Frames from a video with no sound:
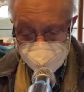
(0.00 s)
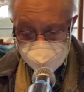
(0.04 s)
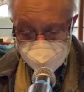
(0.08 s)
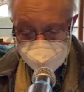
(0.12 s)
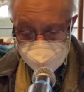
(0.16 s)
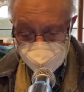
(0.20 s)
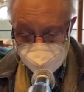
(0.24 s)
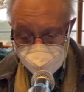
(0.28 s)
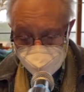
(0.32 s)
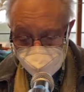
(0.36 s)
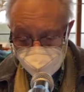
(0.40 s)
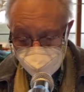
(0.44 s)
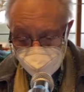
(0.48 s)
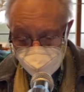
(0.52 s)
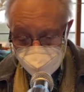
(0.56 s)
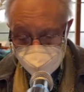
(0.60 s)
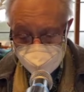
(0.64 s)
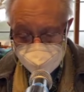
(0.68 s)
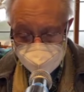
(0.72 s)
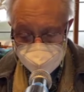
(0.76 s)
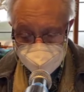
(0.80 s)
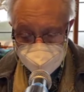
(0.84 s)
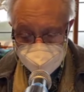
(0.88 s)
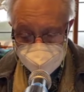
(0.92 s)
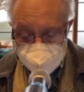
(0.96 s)
of the
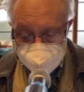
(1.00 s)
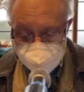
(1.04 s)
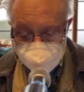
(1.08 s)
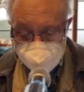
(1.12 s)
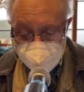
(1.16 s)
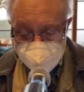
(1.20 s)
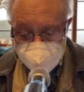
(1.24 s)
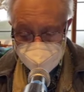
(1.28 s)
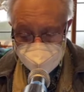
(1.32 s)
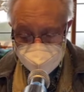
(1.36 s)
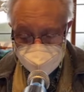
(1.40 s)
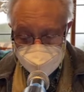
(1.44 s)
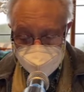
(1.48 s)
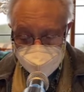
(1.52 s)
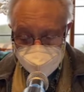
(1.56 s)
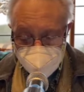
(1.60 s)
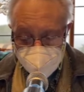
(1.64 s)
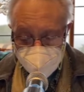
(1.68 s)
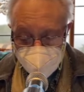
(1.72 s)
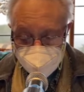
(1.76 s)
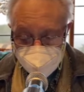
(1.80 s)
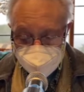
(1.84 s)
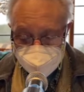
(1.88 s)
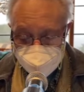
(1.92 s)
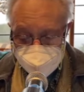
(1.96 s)
Lord, make his
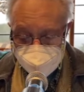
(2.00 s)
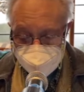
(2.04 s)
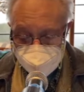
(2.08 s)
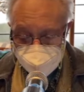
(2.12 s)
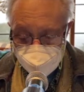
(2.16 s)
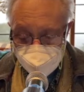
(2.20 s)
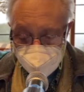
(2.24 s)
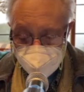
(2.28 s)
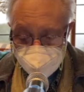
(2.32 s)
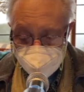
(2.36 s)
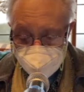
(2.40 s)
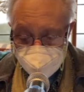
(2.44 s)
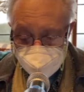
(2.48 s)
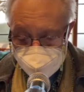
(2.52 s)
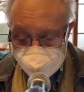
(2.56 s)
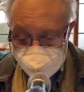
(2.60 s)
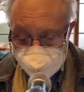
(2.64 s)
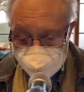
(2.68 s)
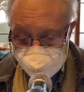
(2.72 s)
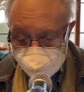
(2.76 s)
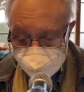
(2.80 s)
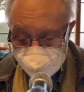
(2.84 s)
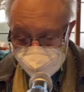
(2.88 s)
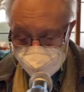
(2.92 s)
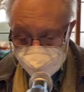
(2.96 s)
path straight.
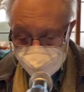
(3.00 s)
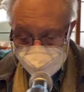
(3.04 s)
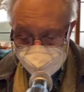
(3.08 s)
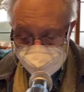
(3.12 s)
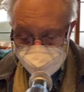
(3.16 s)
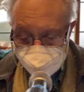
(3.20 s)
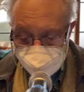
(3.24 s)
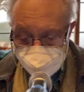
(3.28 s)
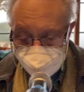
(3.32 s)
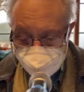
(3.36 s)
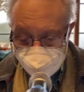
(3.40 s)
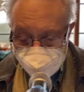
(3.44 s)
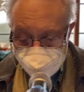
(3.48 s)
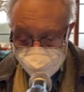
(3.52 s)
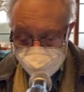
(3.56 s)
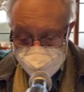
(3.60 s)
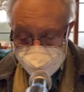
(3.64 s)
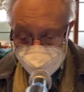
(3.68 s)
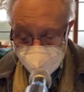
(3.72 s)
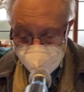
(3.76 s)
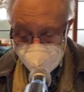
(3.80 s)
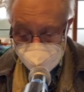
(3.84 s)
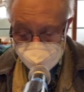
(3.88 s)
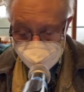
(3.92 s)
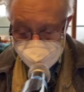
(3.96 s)

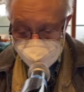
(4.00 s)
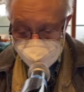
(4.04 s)
John